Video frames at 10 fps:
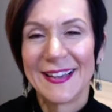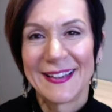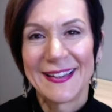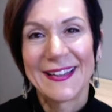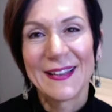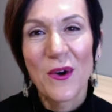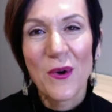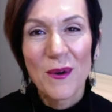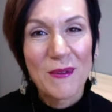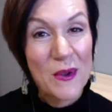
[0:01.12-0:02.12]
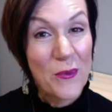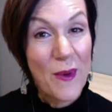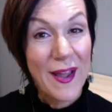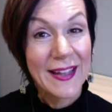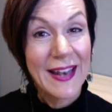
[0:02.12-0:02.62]
Hello,
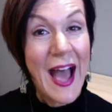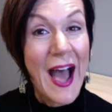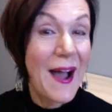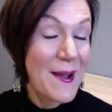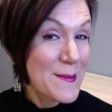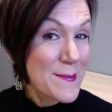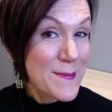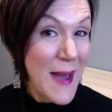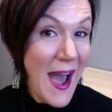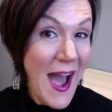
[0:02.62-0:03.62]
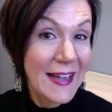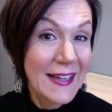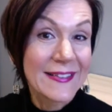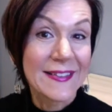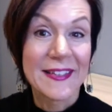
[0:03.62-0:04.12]
everyone. I'm back,
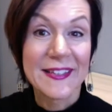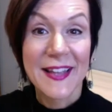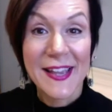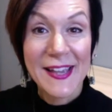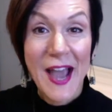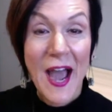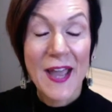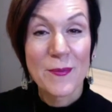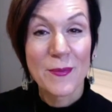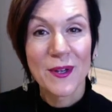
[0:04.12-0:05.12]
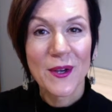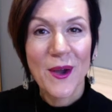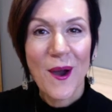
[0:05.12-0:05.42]
and today I am going to